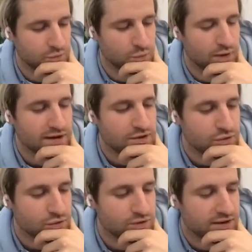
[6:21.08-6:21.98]
When
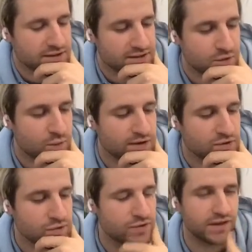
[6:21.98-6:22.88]
you
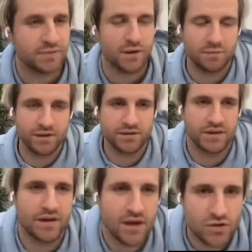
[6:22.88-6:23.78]
think about
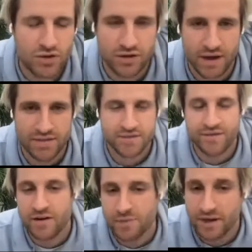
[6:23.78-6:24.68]
building a culture, at the
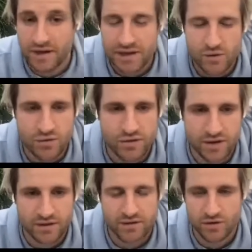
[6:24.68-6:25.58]
very beginning, you
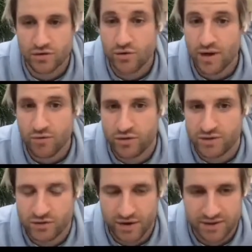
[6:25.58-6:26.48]
think, you have all
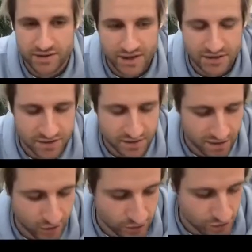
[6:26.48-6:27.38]
these great ideas and
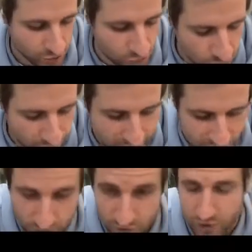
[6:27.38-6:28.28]
think, oh, it's so cool and
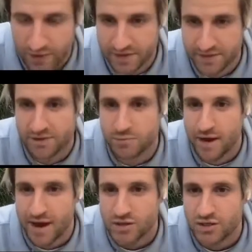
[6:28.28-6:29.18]
it's going to look like this,
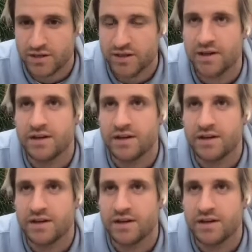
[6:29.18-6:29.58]
but actually